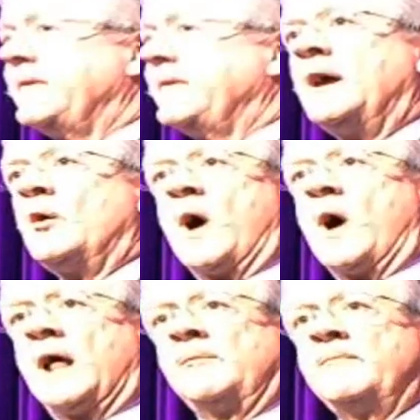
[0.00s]

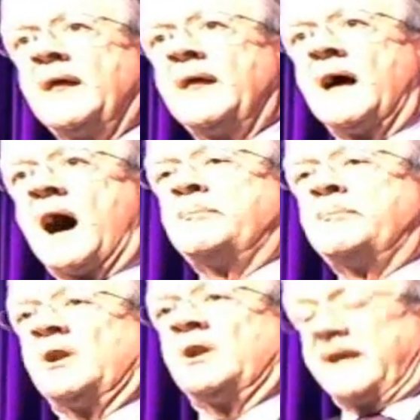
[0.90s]
Well, I
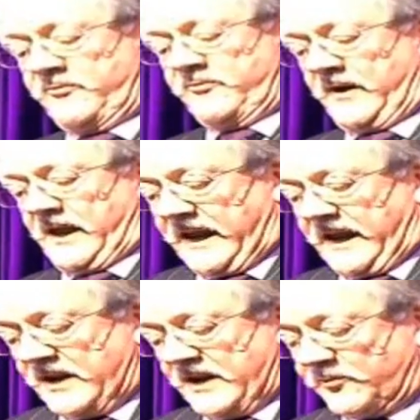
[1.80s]
believe
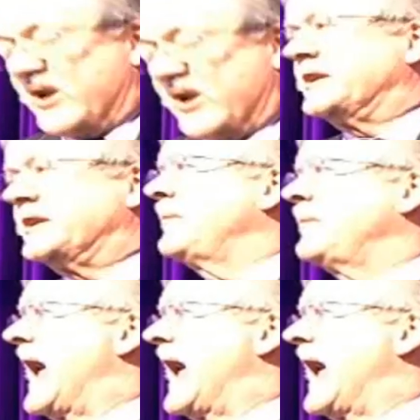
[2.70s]
in freedom and